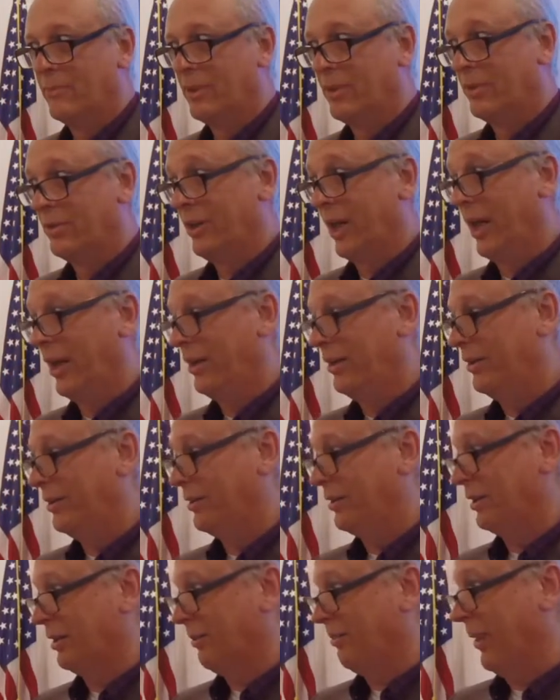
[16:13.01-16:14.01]
It's
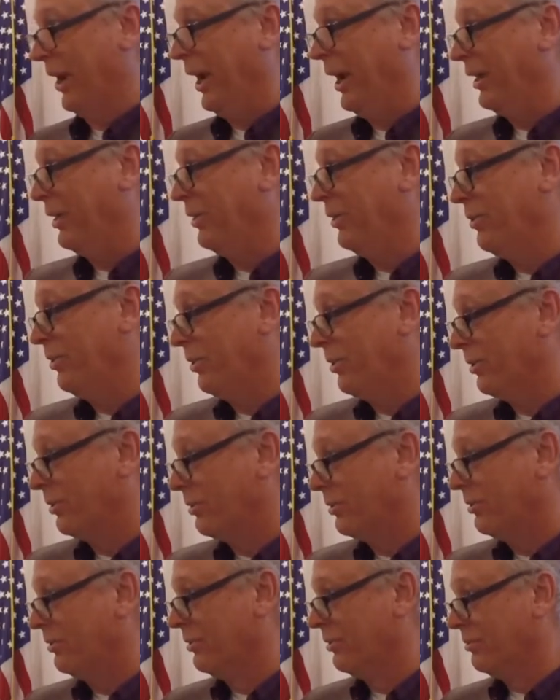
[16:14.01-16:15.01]
not commanded
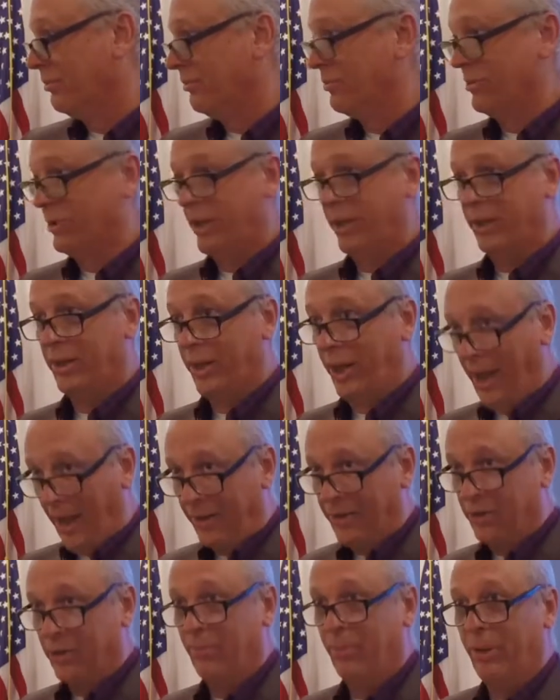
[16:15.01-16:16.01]
or said it
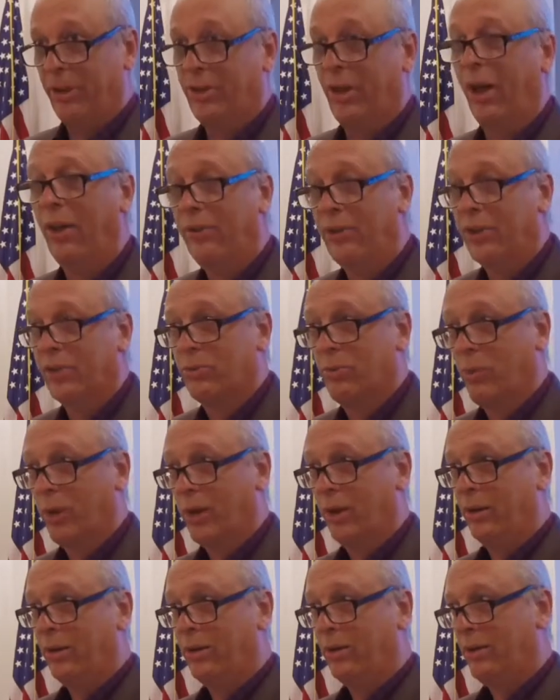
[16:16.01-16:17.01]
has to be done this
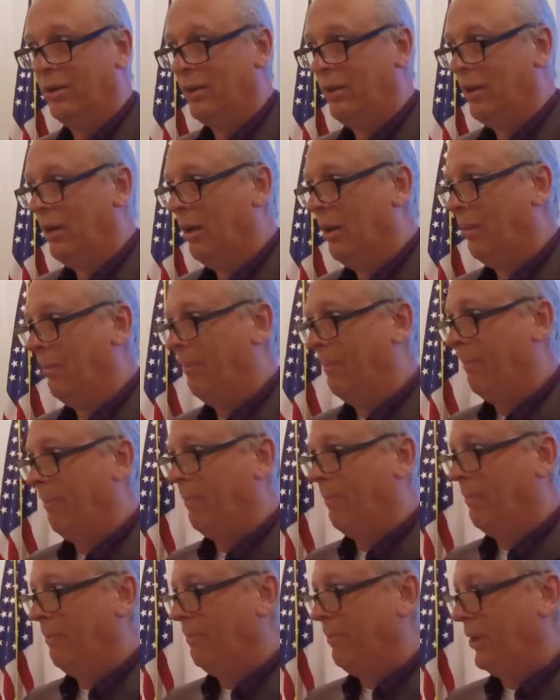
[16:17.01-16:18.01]
way.
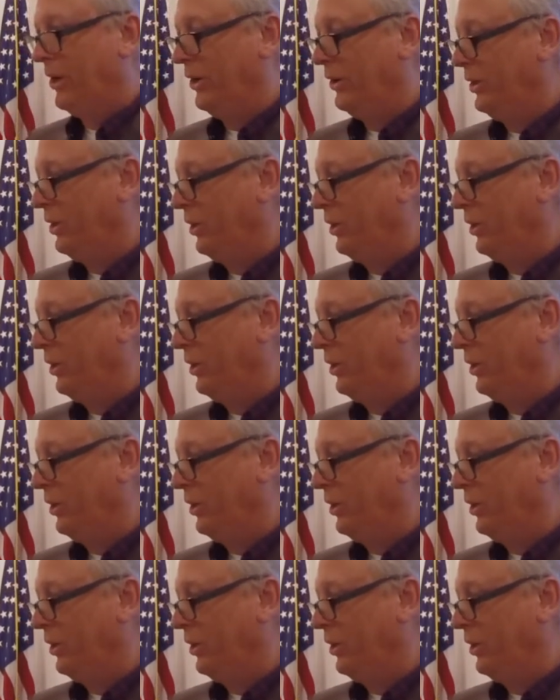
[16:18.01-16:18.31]
But in